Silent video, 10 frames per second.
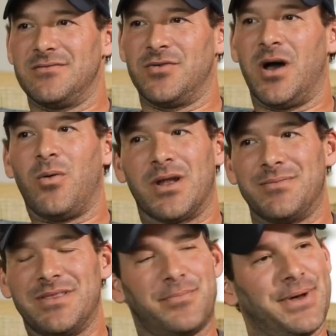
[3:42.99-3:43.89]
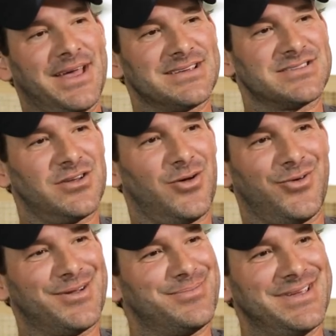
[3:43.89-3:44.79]
we all want to be the best. And you all
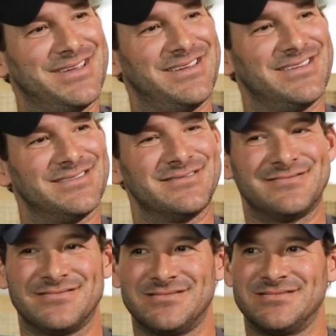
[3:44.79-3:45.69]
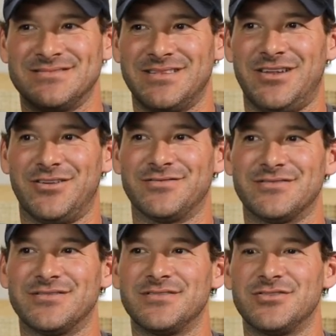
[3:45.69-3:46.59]
want to be, you know,
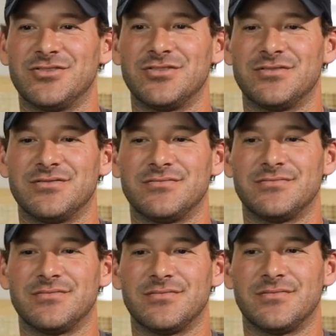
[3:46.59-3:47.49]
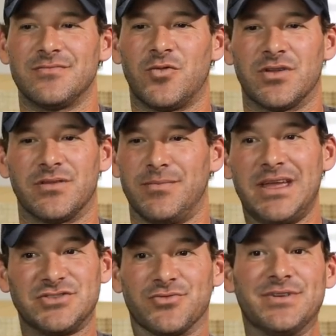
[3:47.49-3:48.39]
one of the
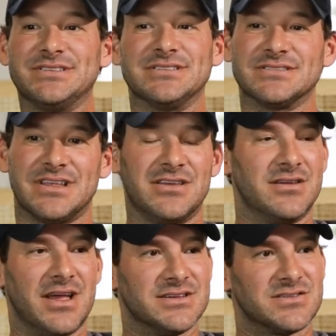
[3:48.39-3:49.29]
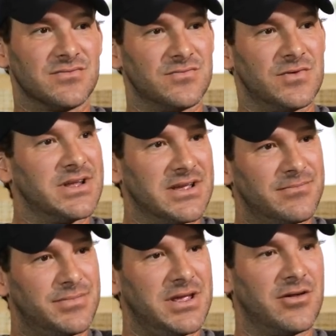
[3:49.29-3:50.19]
major reasons that you guys are winning
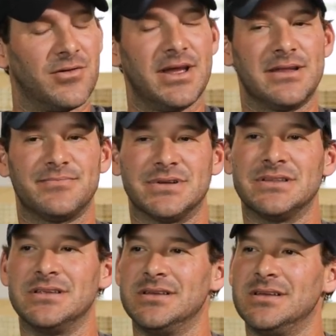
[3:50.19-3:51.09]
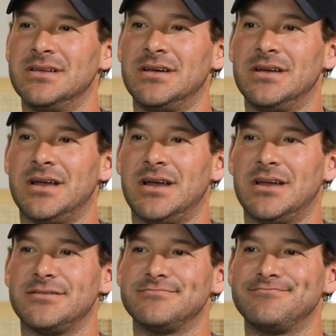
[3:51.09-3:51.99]
and being great. But
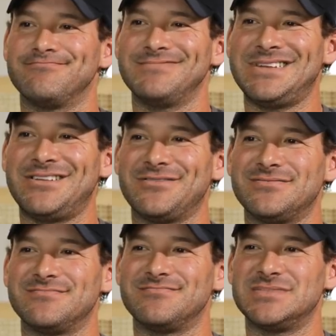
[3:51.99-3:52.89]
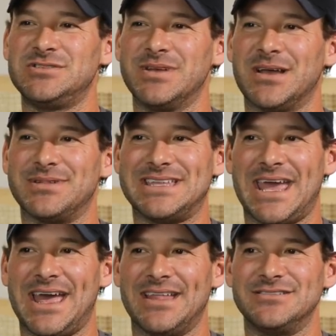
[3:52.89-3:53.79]
um, you know, as you become a
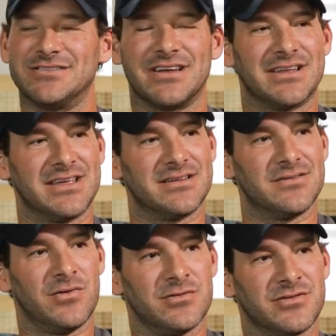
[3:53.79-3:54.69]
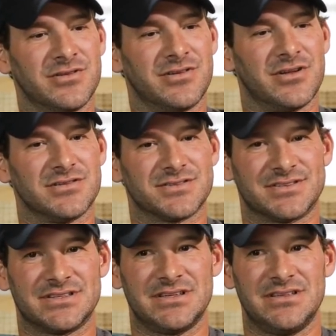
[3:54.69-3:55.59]
dad and you kind of get older, you can
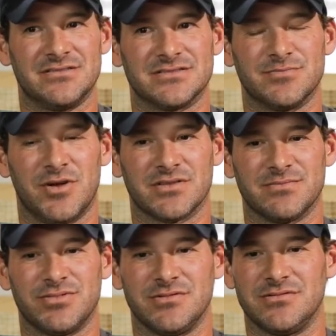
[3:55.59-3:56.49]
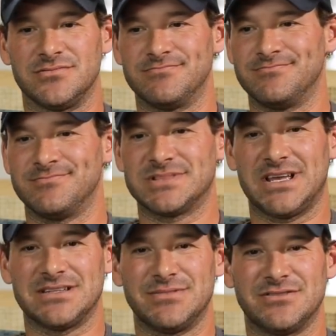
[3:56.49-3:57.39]
also see there's multiple
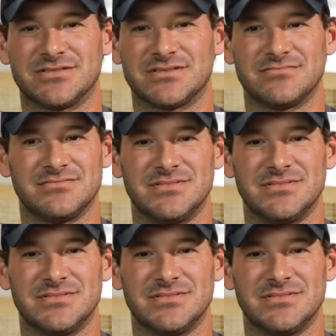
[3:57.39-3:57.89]
sides. I mean, there's